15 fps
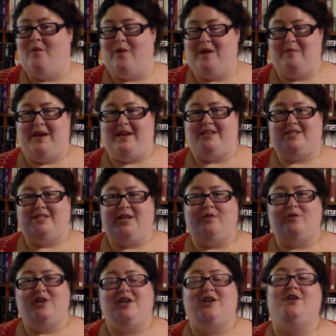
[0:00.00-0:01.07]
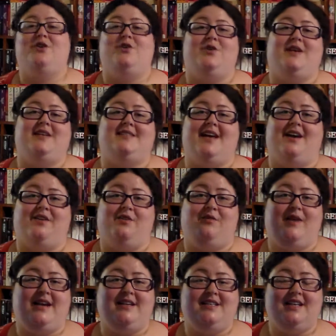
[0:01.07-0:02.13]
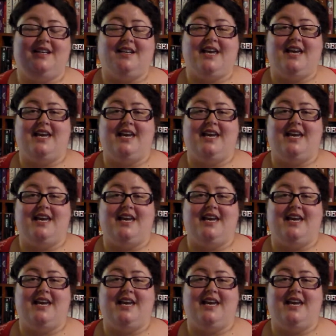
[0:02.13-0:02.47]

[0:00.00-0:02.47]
We meet Sheldon, who is our narrator.